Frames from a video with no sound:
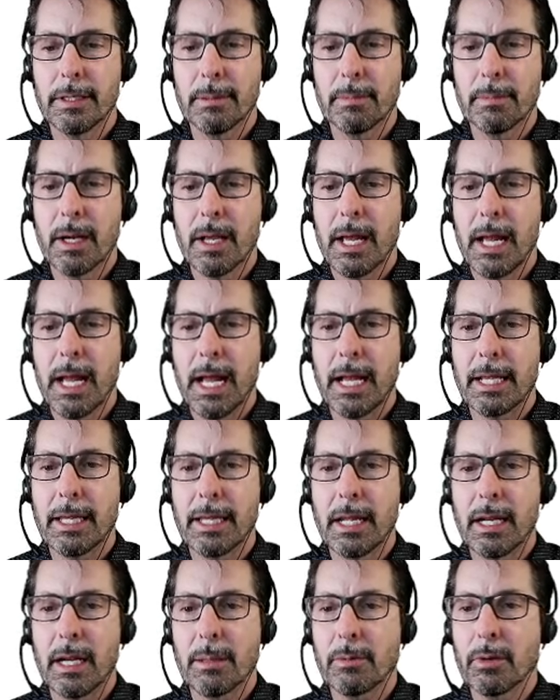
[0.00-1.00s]
number,
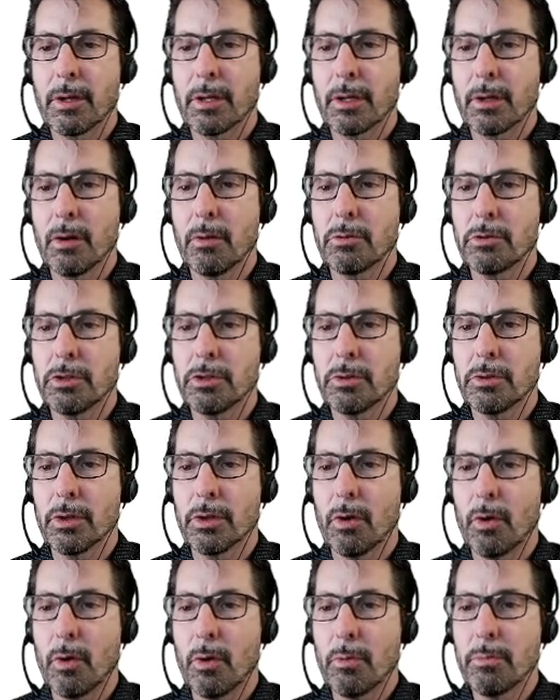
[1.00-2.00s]
and then I'm going to go to
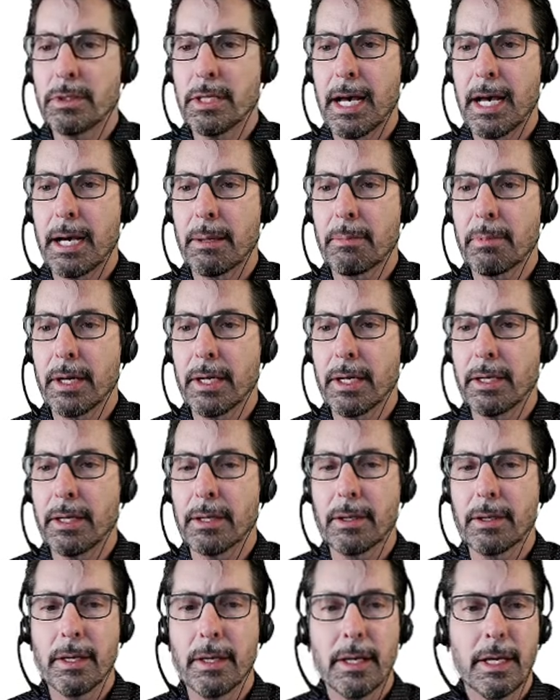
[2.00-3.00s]
the Home tab right
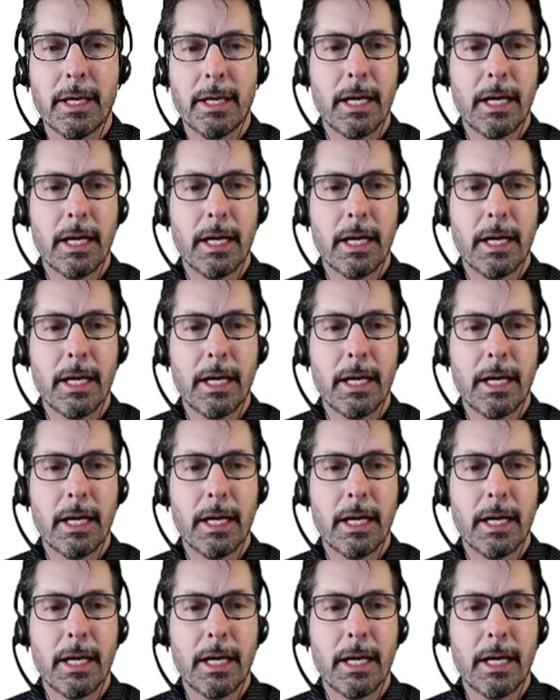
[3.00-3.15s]
here,